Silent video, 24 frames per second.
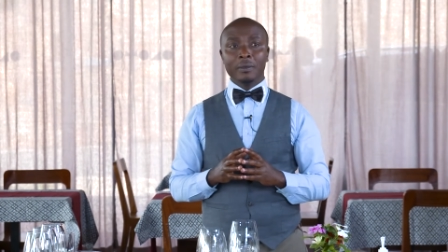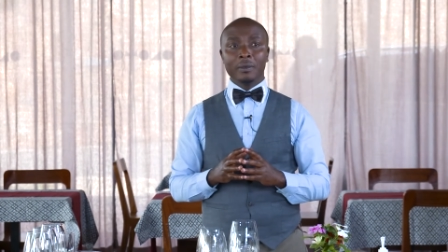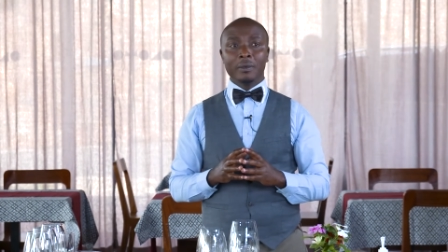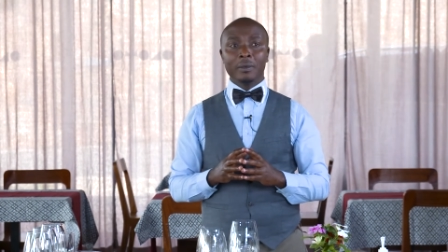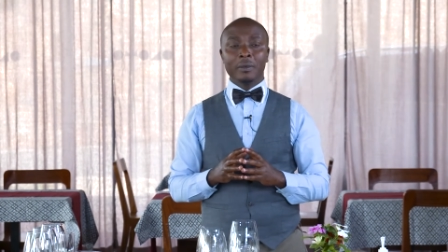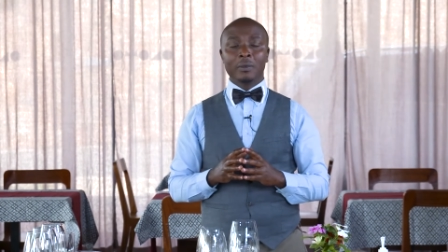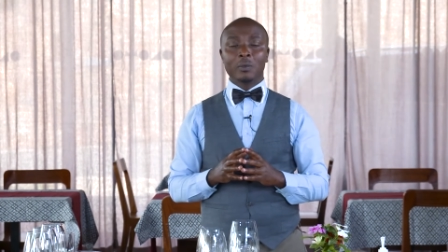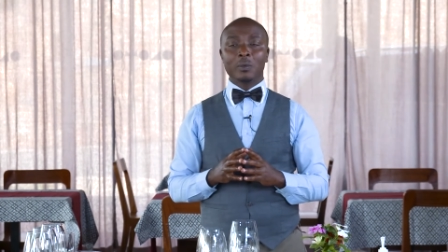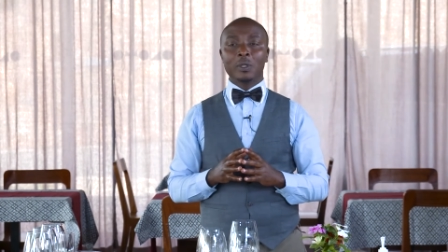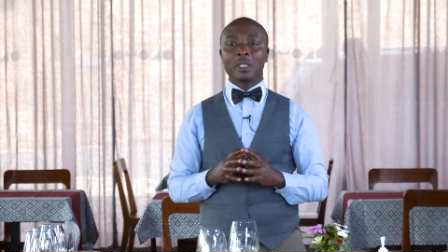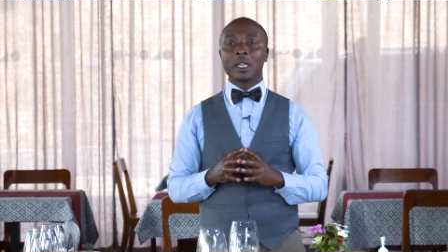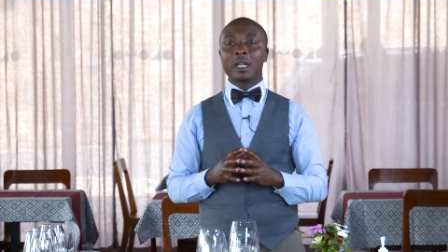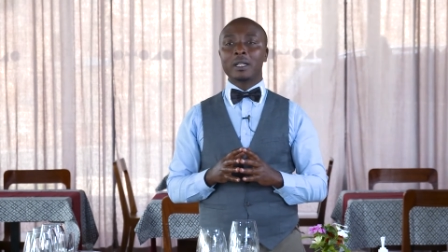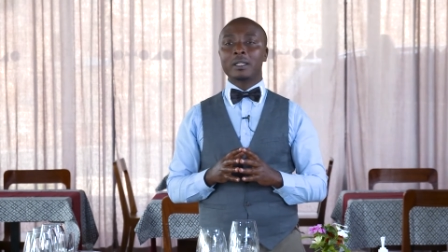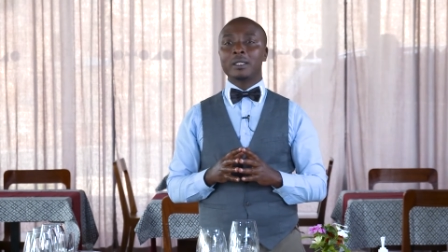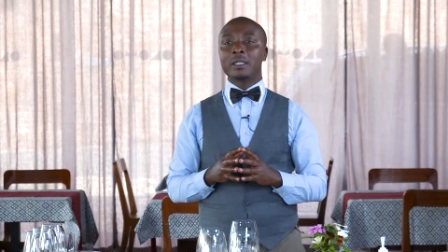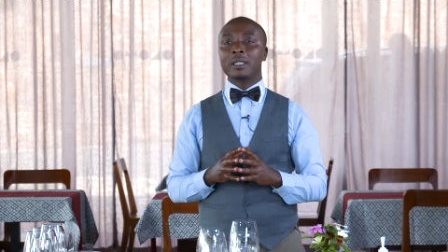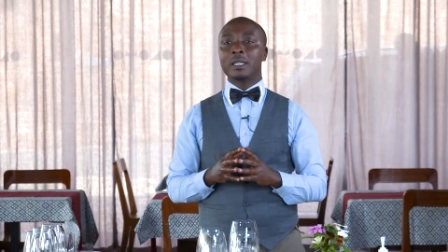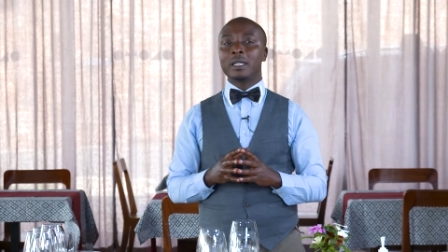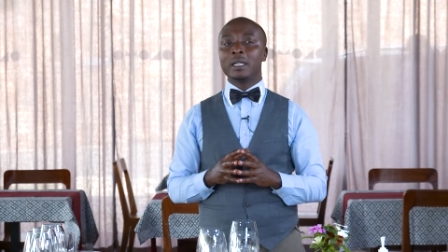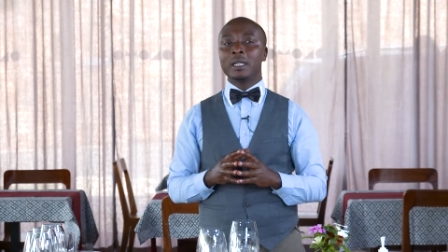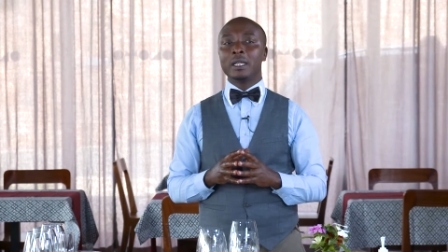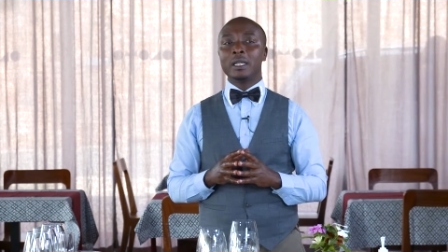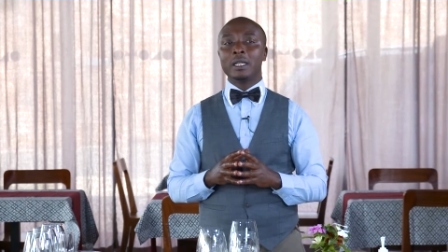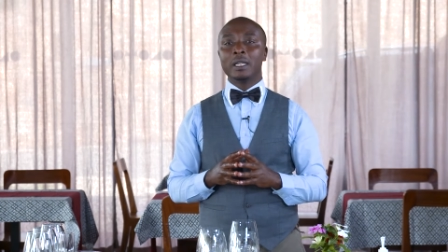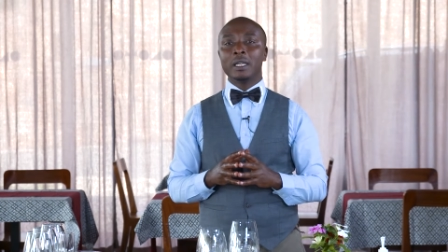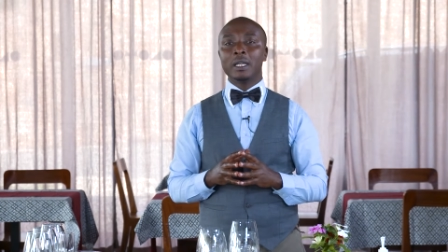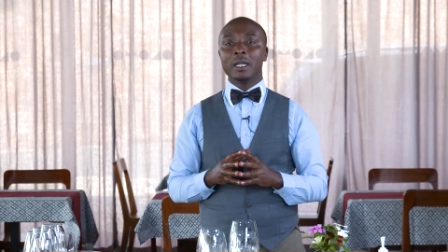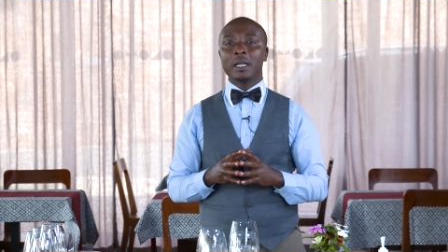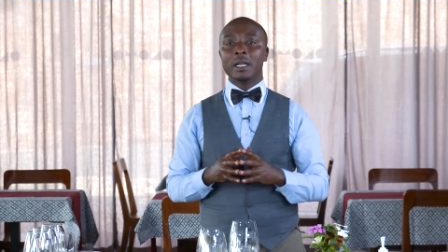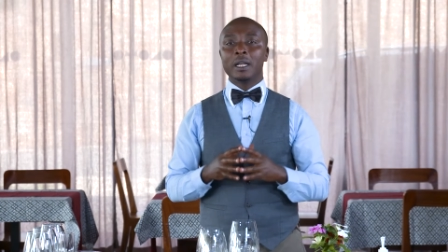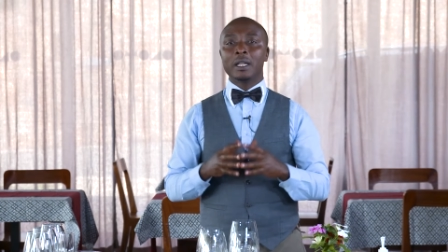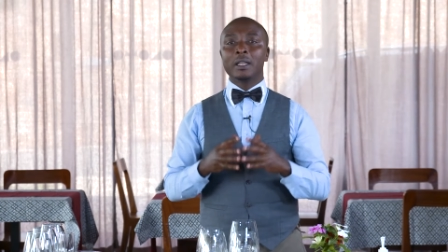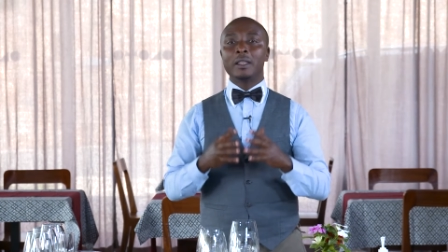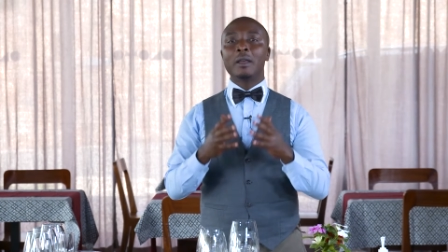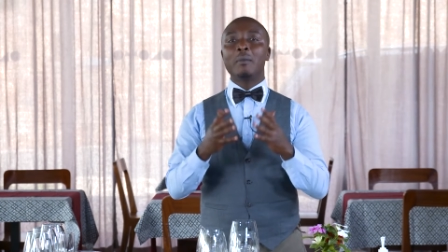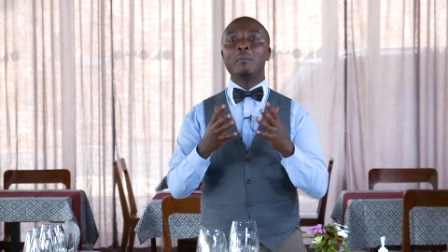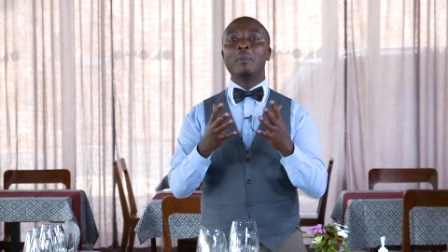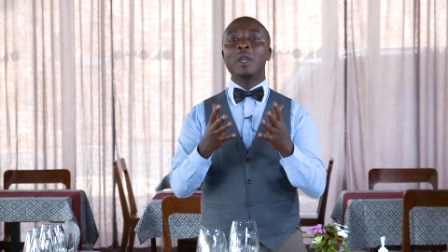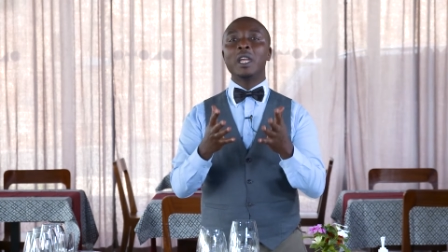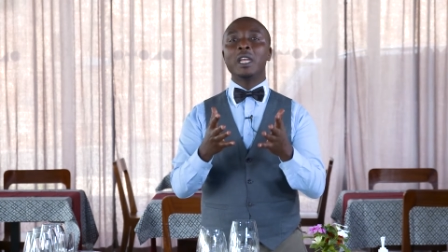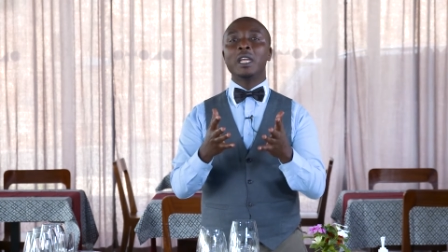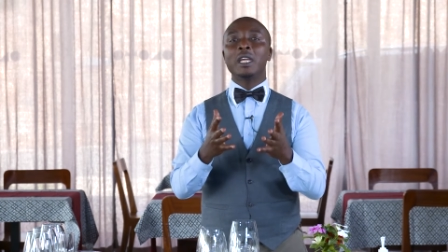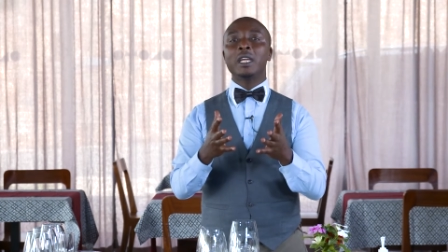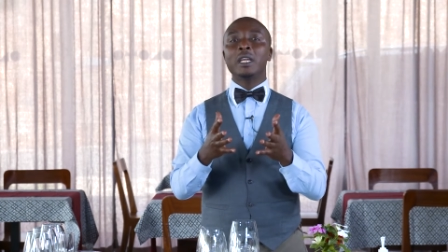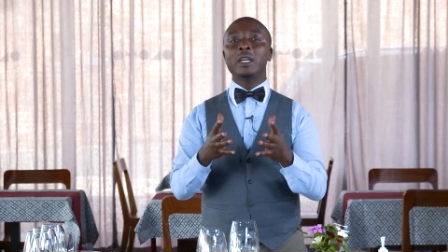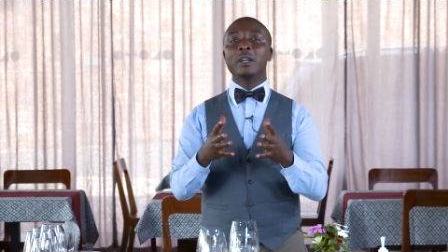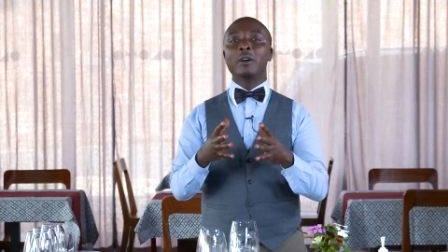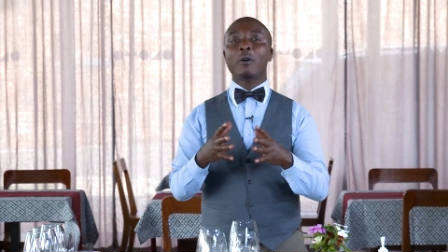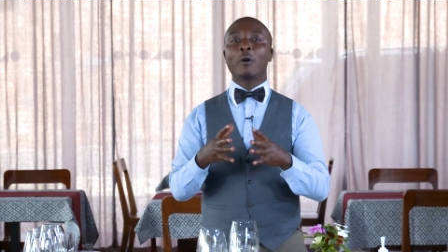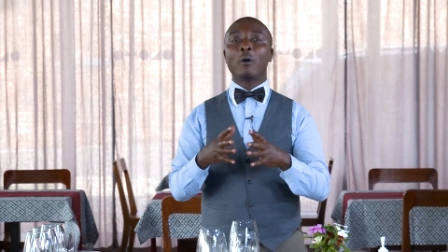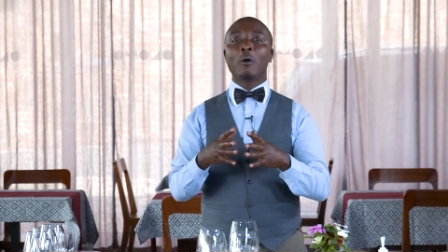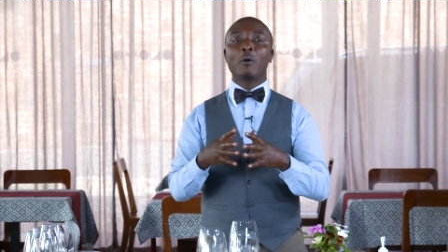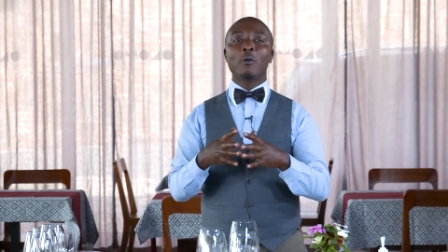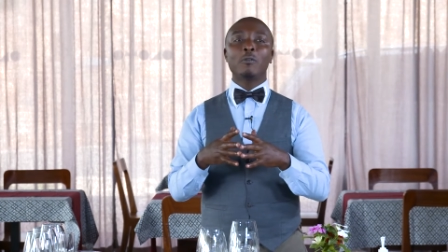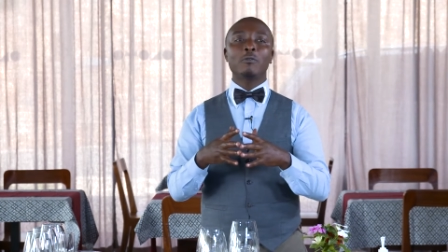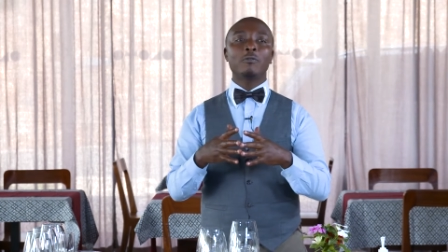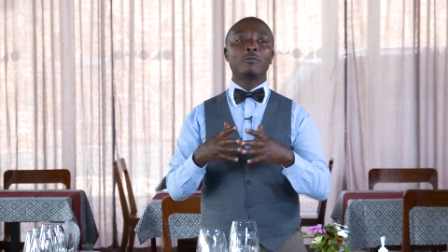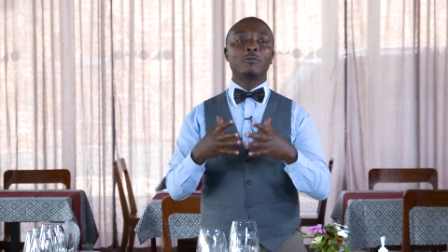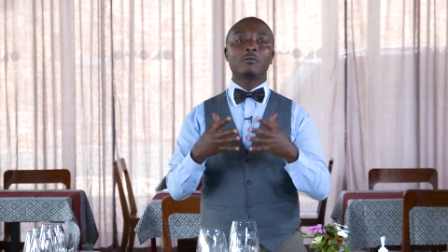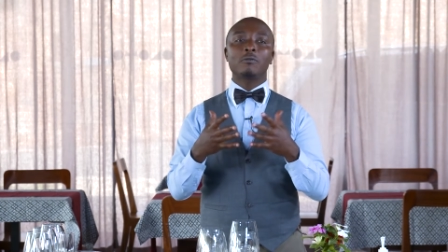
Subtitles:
we shall see the meaning of